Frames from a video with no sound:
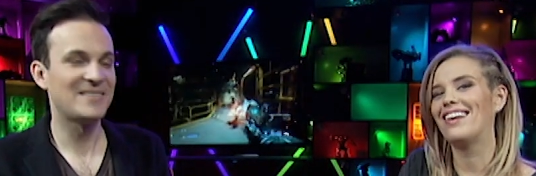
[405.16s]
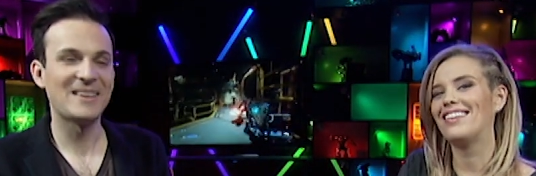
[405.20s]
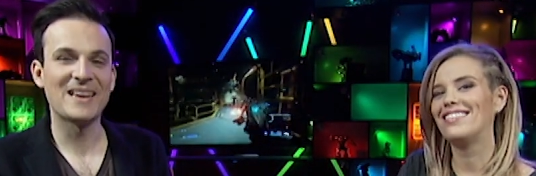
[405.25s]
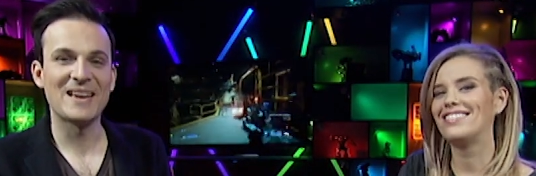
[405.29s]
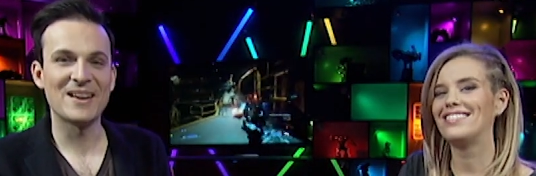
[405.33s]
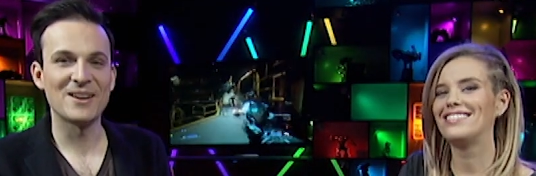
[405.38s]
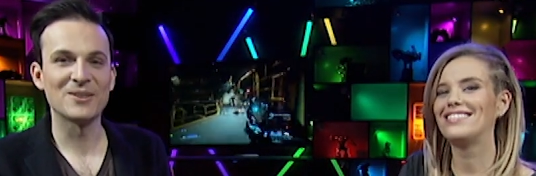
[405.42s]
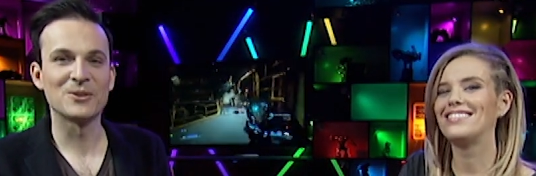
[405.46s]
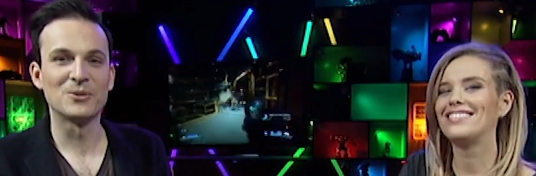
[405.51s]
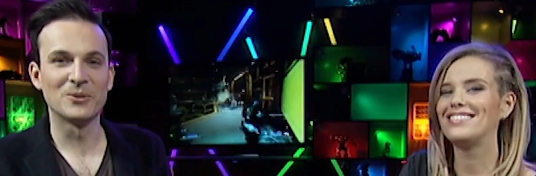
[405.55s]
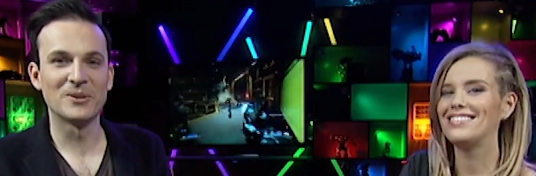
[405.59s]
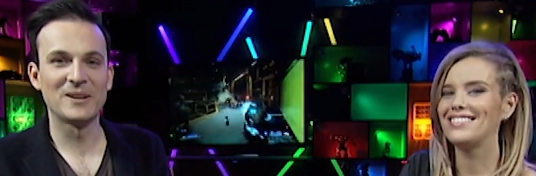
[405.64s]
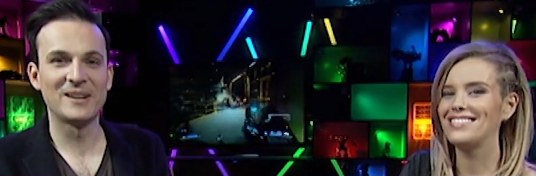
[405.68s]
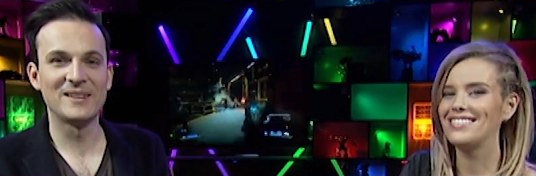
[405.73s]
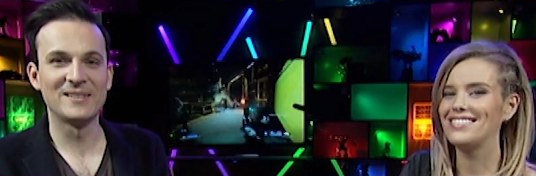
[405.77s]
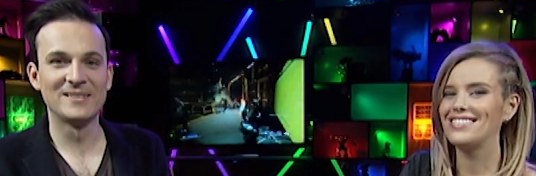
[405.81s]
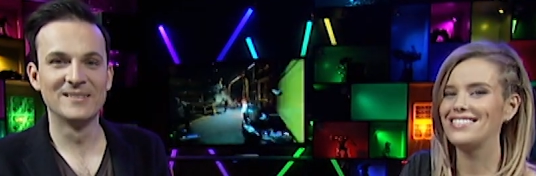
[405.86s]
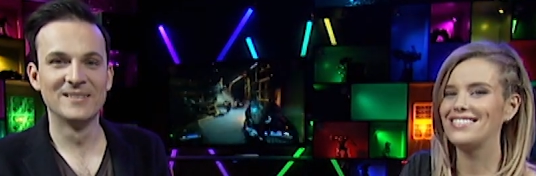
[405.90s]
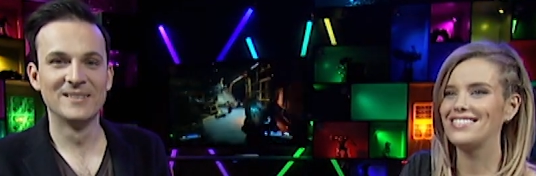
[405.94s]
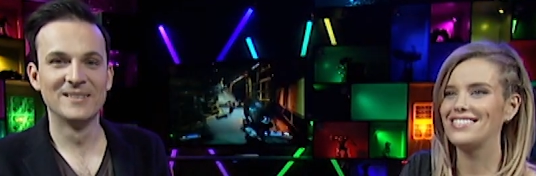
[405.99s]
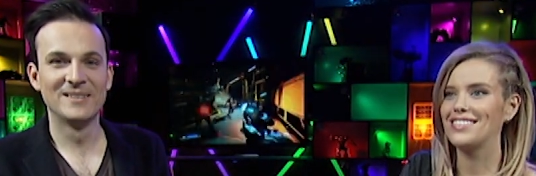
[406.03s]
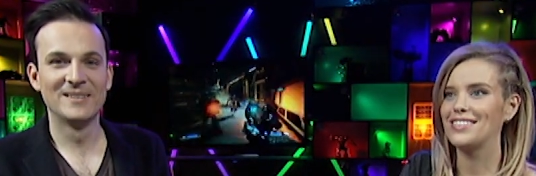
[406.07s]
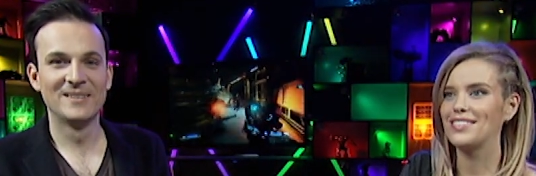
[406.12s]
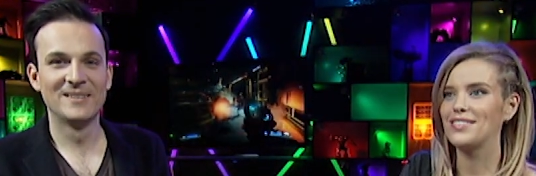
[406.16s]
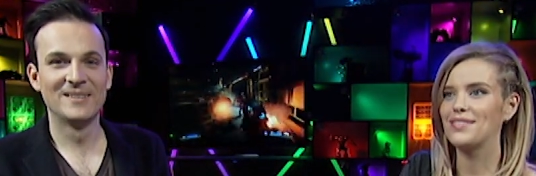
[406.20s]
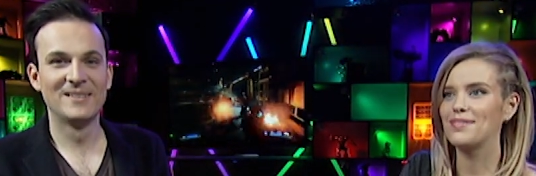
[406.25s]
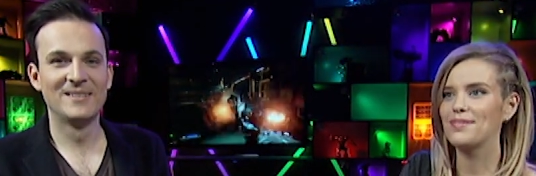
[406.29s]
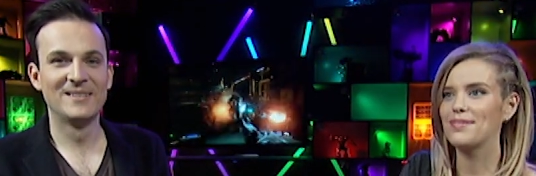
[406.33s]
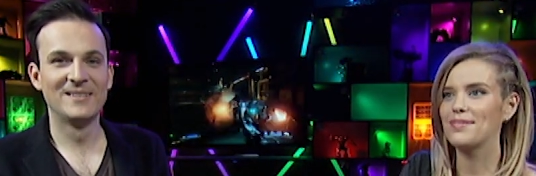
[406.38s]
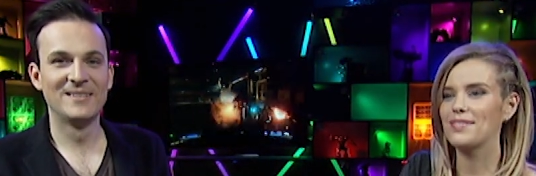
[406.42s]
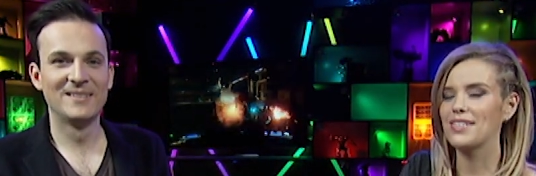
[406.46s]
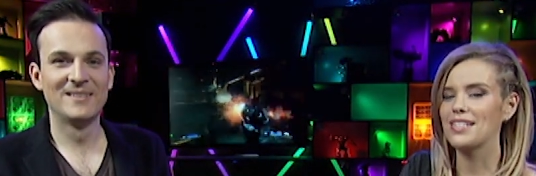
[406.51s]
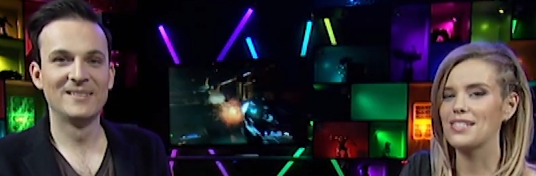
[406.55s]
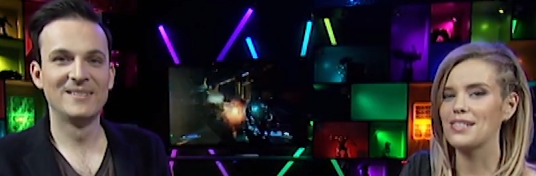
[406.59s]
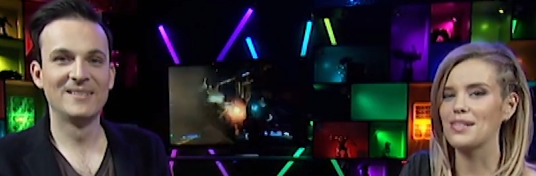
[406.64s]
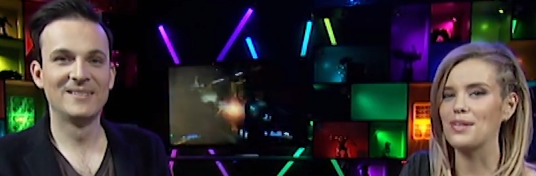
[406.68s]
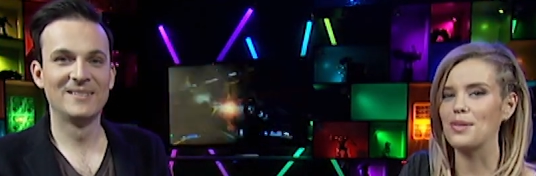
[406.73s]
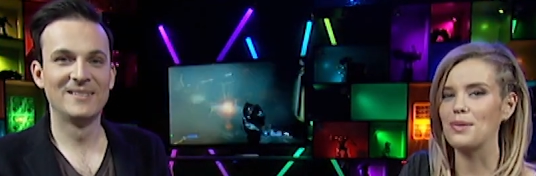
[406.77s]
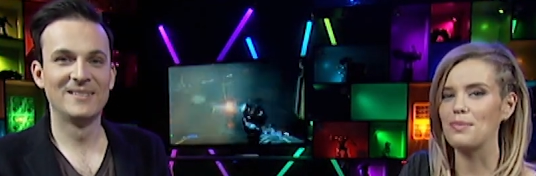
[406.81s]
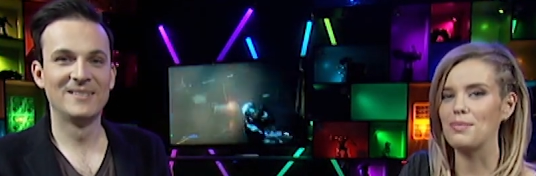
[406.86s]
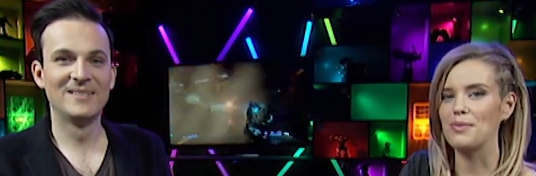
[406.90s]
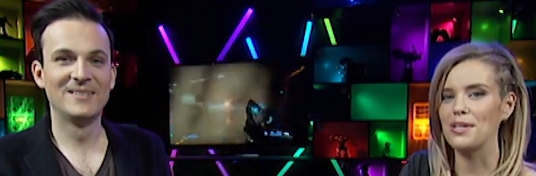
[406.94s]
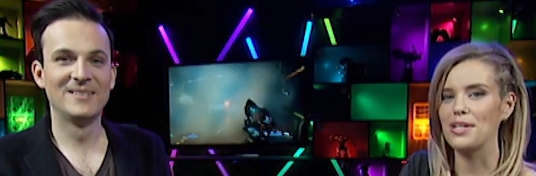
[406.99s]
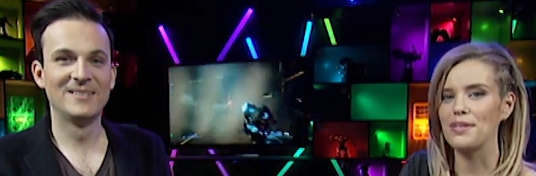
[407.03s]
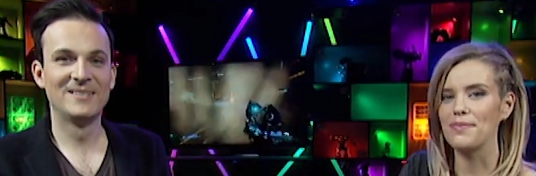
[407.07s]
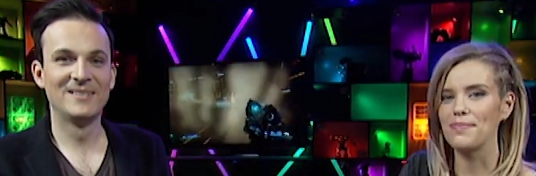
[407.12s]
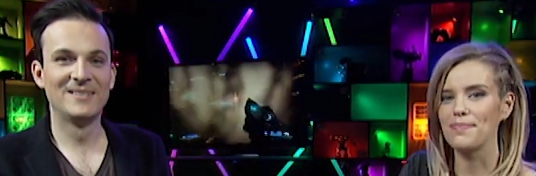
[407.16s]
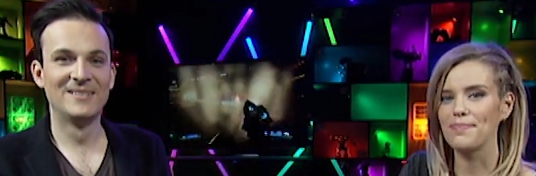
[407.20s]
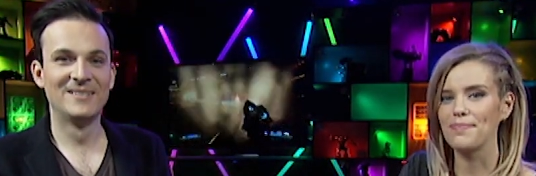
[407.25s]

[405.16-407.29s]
Speaker 1: they are gory. It's a lot of blood.